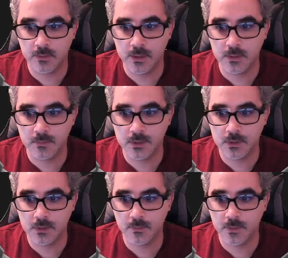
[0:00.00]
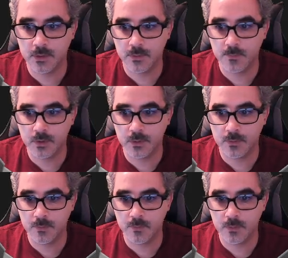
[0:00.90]
So,
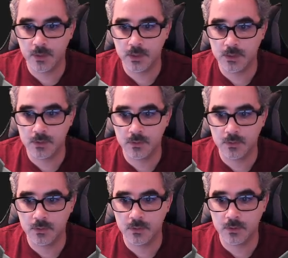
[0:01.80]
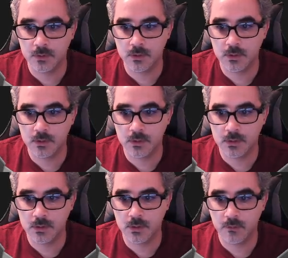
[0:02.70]
let's do
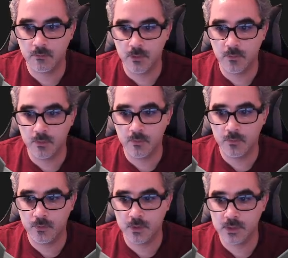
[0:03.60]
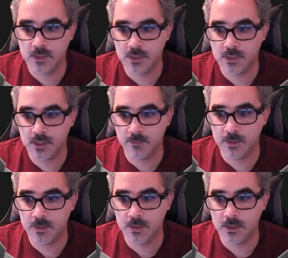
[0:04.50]
remove
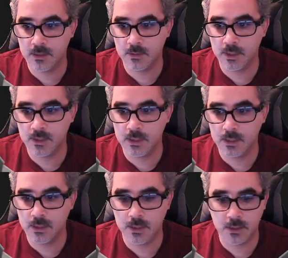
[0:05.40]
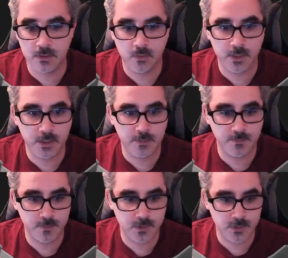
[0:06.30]
17, 18, and 20.
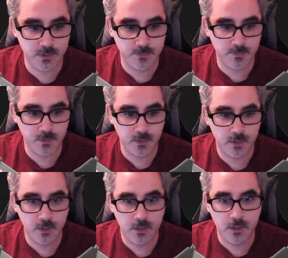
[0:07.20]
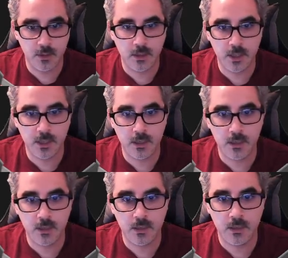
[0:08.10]
So that
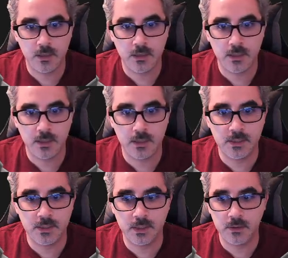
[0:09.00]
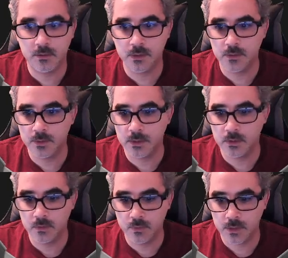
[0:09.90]
is still going to be
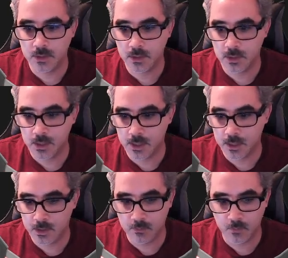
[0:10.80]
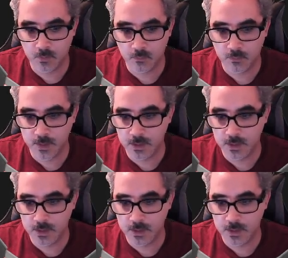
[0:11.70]
doing that movement.